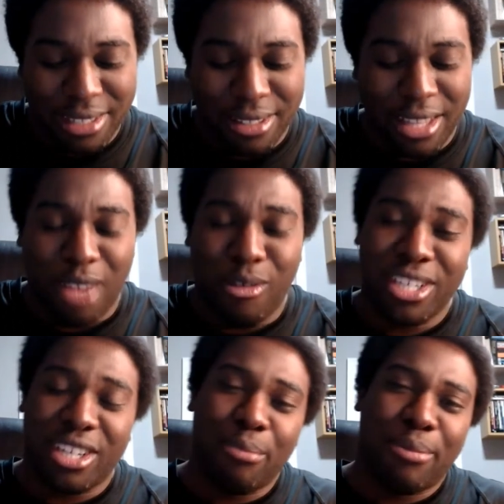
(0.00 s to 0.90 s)
So now,
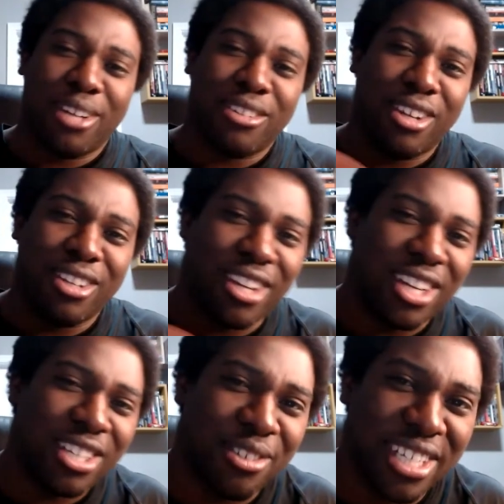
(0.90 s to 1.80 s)
when you compare it to other
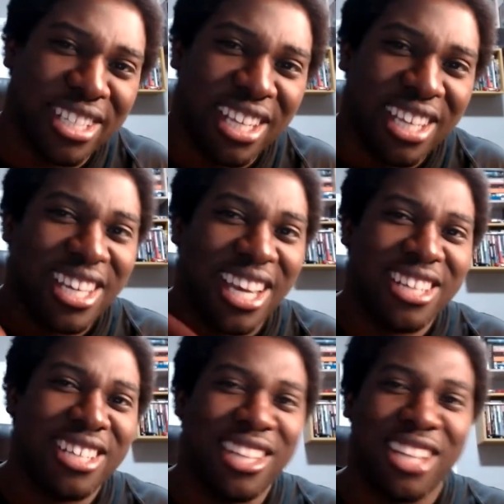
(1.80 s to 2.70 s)
countries,
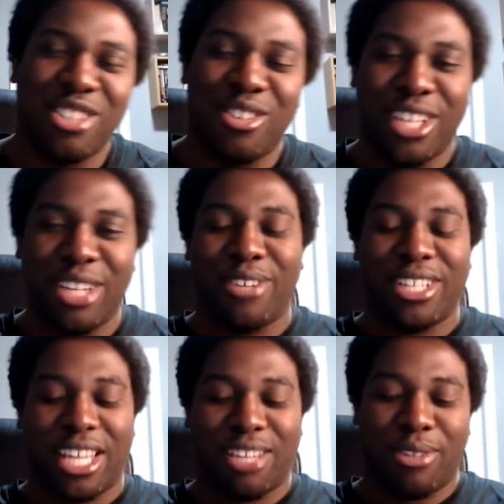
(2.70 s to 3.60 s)
Canada's not the only
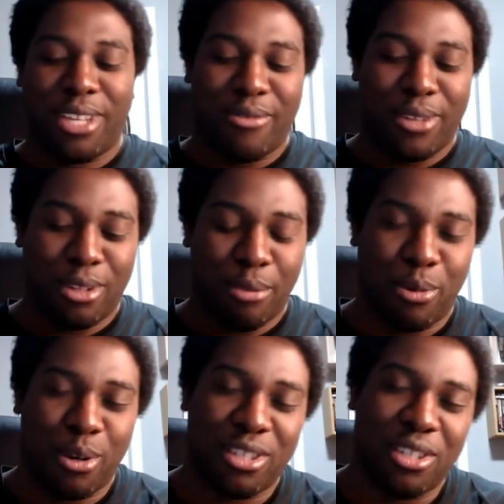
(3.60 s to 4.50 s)
one that's given
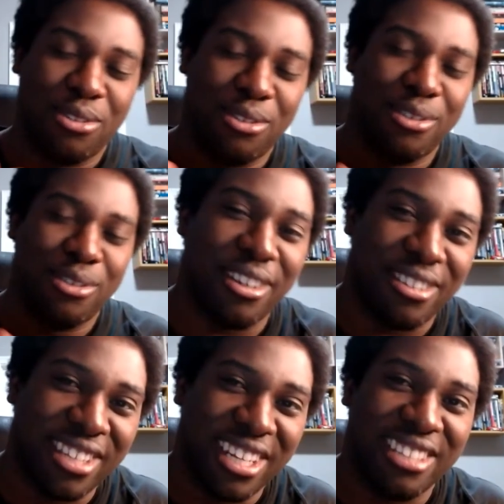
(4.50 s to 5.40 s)
support to their
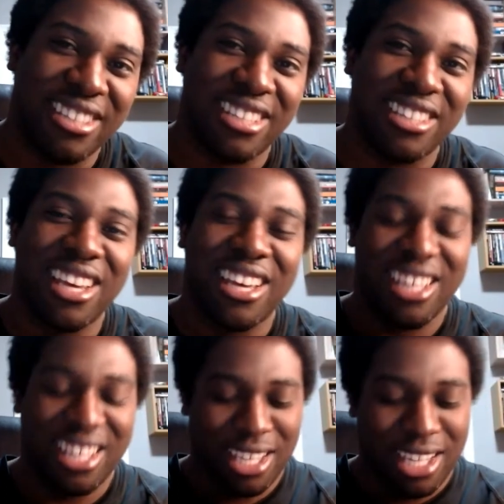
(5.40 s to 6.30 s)
citizens.
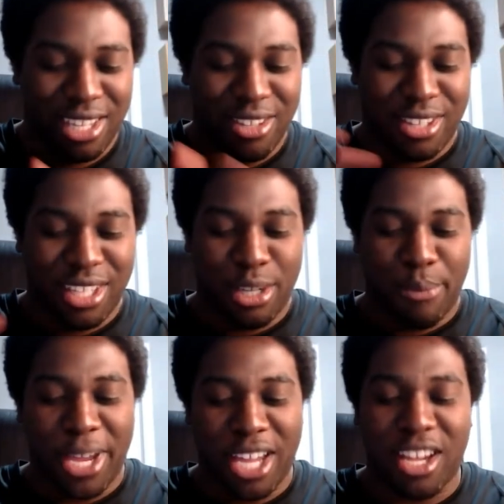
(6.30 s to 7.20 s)
You see,
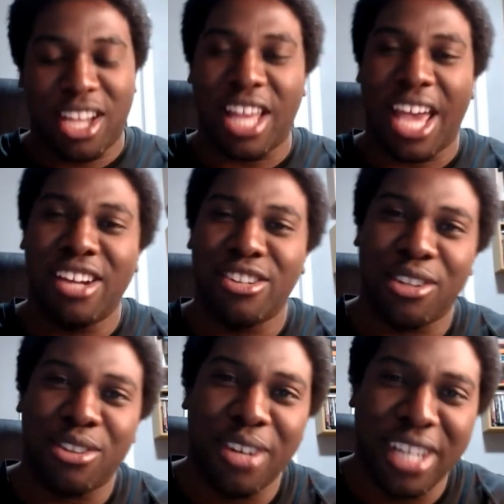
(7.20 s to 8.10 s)
Japan got
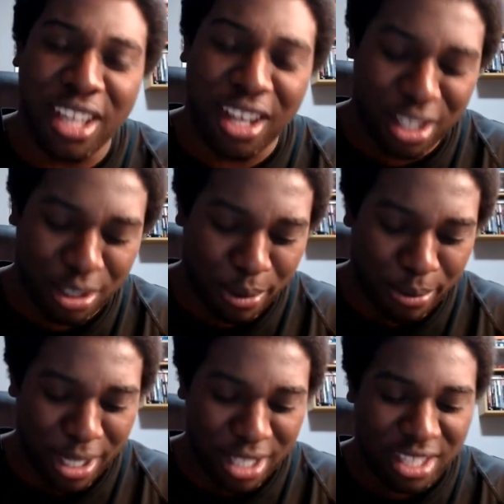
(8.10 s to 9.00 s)
$930 per
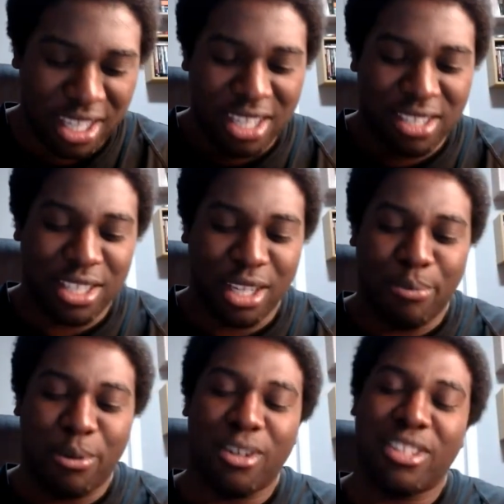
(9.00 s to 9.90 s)
month.
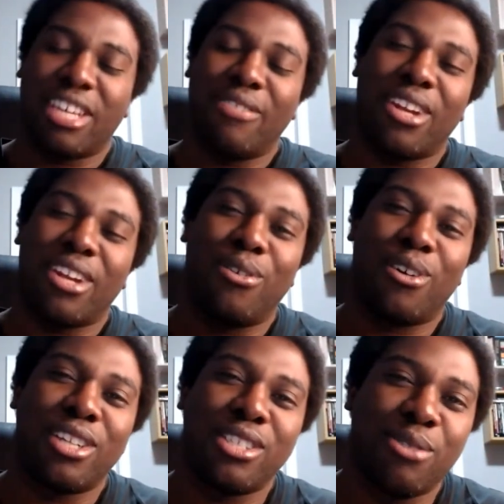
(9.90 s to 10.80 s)
Singapore is giving out
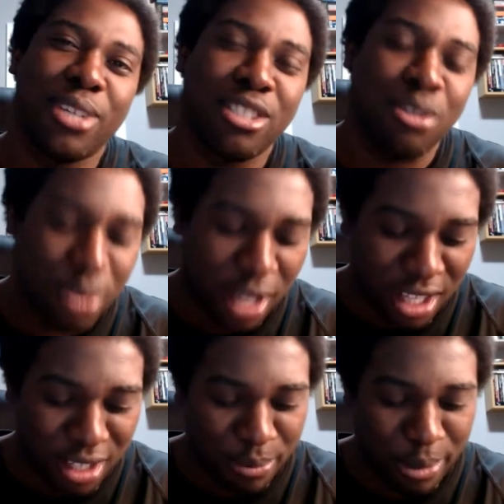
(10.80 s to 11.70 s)

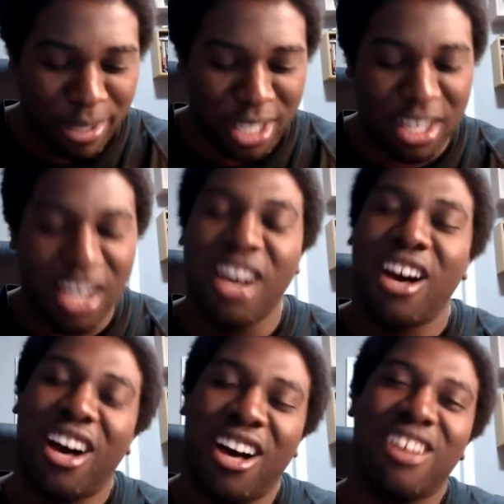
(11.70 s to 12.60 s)
$422 per month.
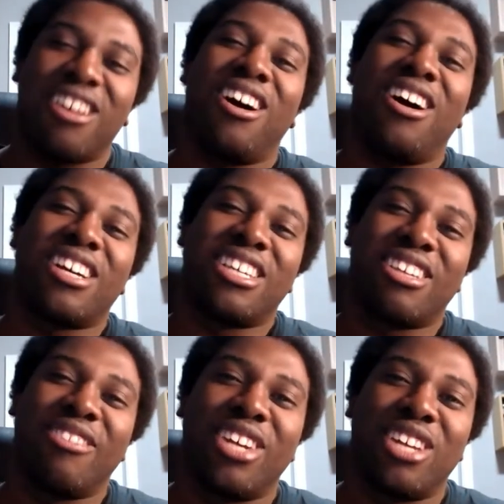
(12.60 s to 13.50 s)
Hong Kong is
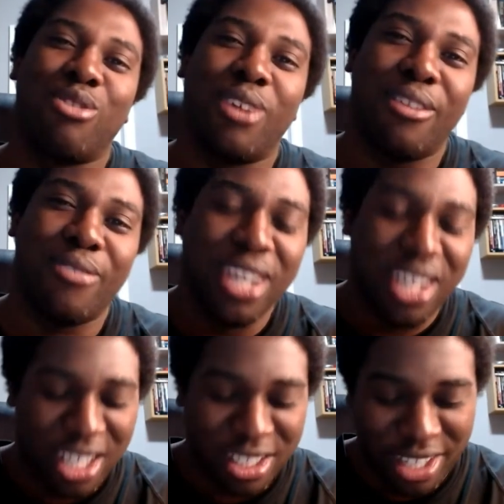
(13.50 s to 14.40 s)
giving out
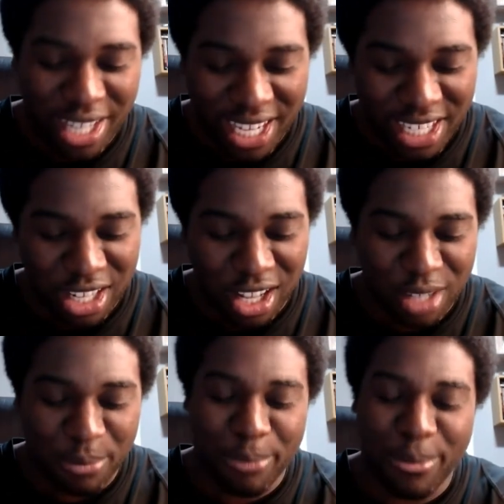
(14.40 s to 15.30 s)

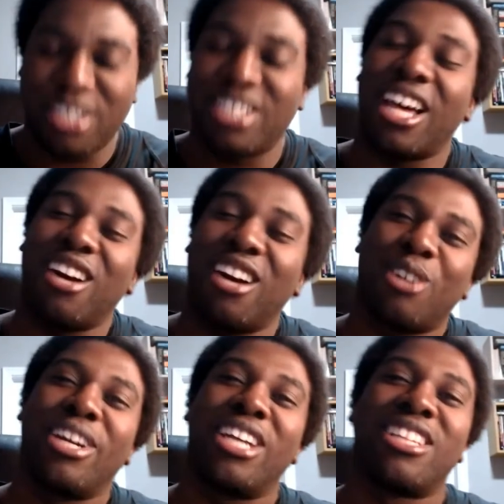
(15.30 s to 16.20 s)
$1,280 per month. South
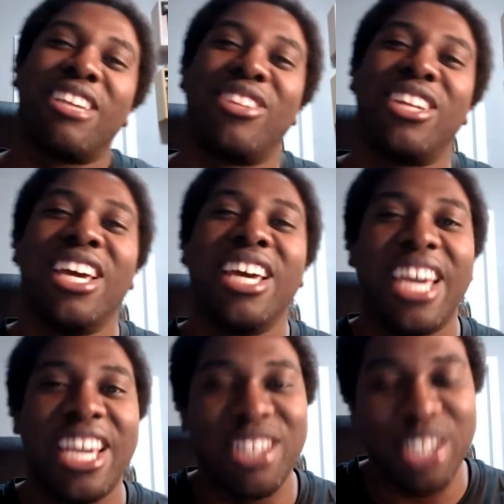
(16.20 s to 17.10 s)
Korea is giving
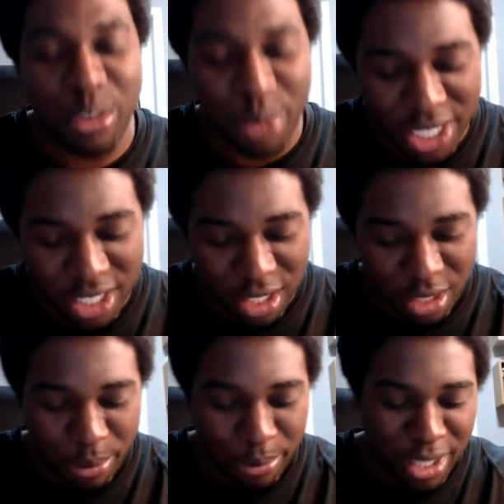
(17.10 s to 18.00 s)

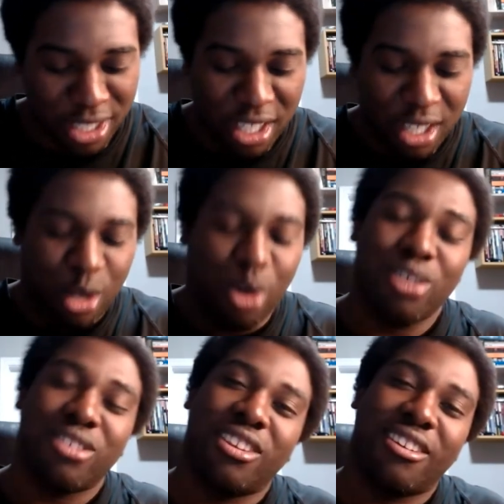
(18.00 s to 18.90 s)
$820 per month.
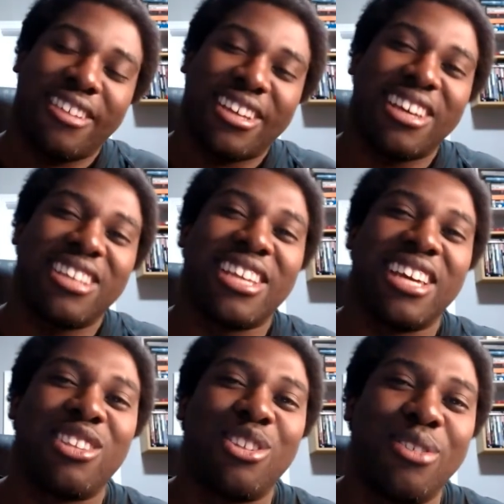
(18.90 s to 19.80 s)
Costa Rica is
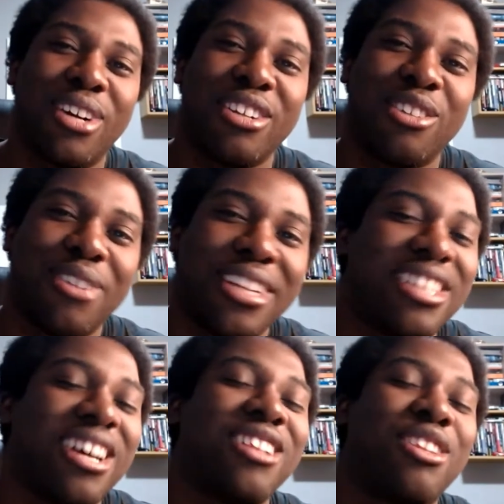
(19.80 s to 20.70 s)
getting
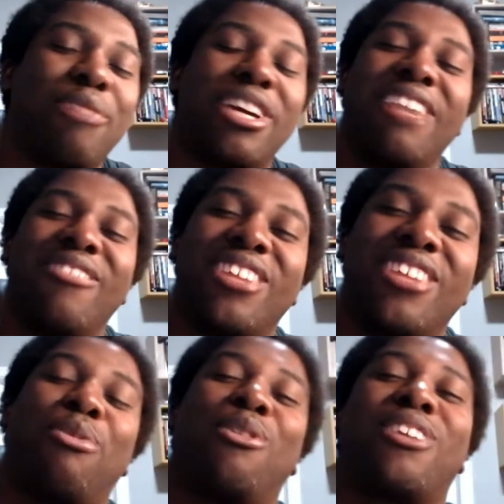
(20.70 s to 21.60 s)
$220 a month. Even a
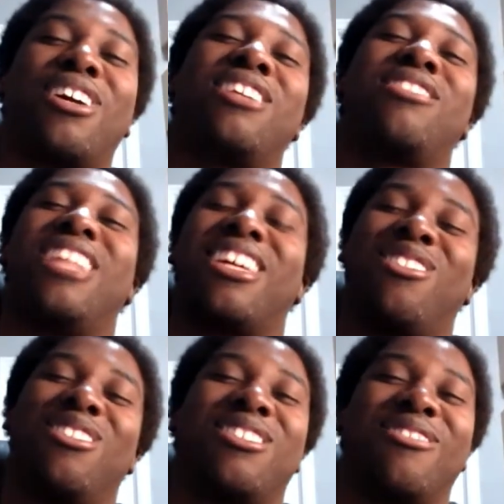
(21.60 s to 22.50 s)
poor country like
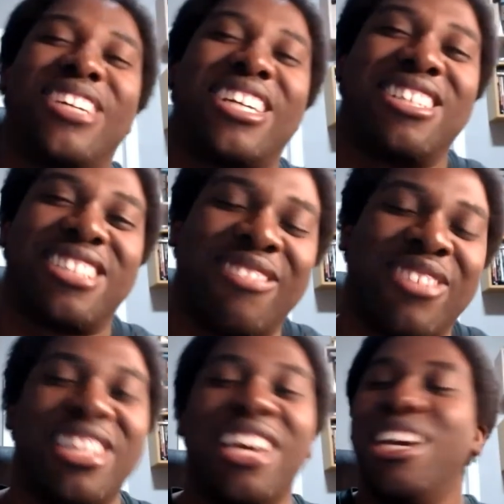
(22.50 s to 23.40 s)
Costa Rica is
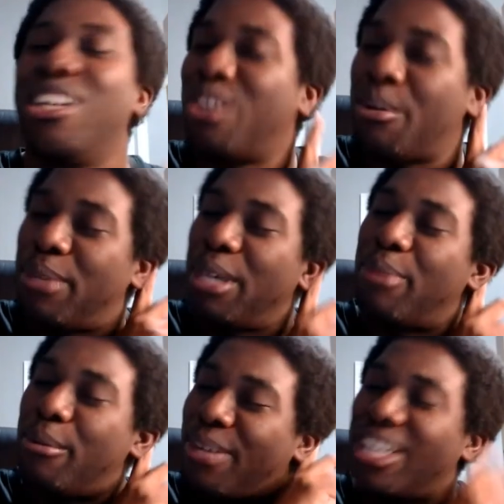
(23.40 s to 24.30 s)
giving their
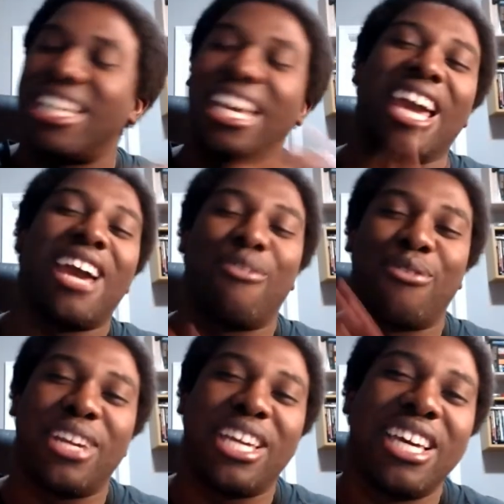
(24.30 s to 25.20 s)
people money
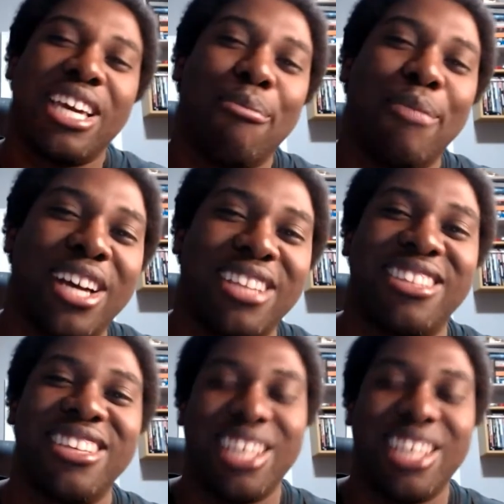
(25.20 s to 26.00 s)
every month.